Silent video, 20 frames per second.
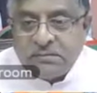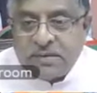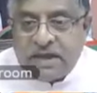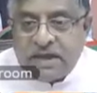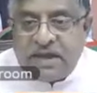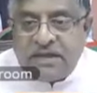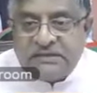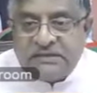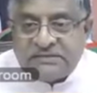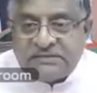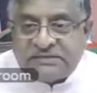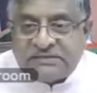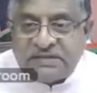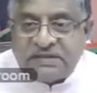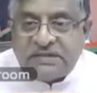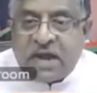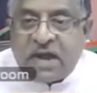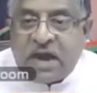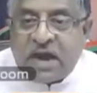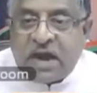I
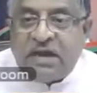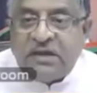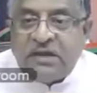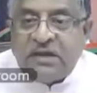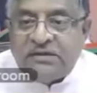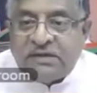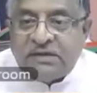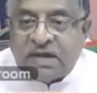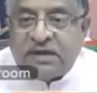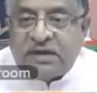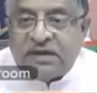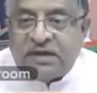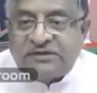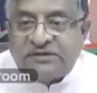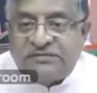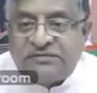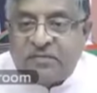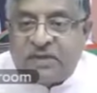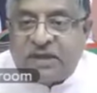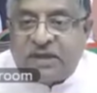set hard targets
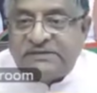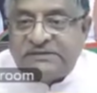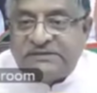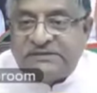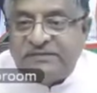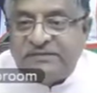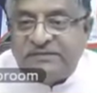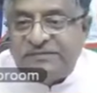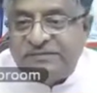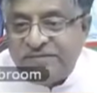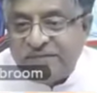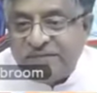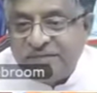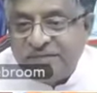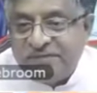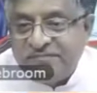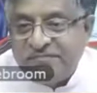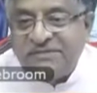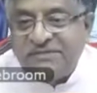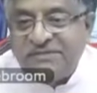for myself,
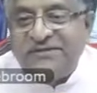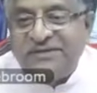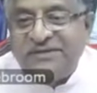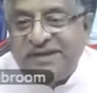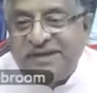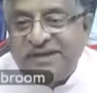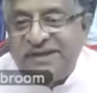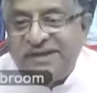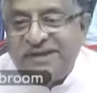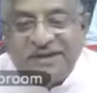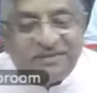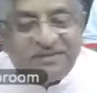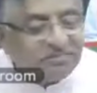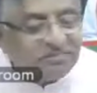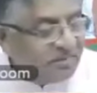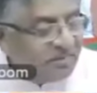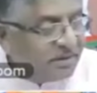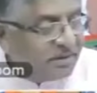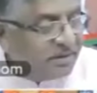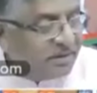Mr. Nilekani.
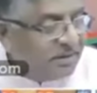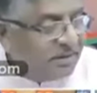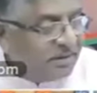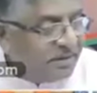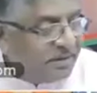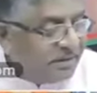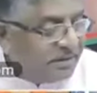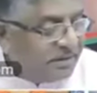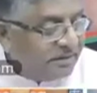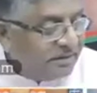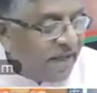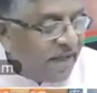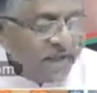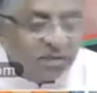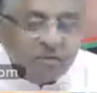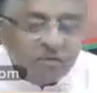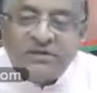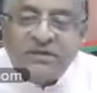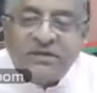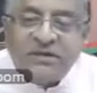Thank
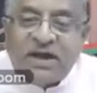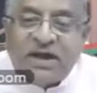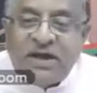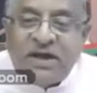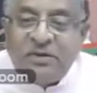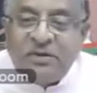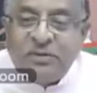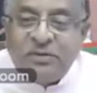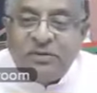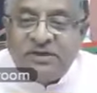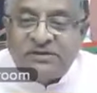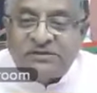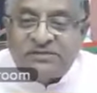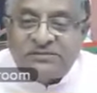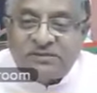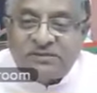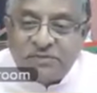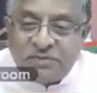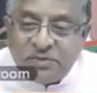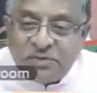you for the kind words
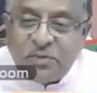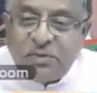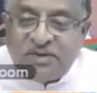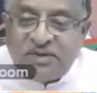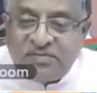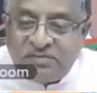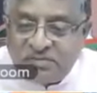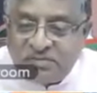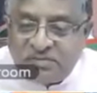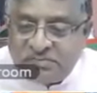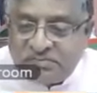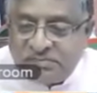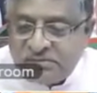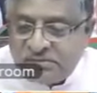from you and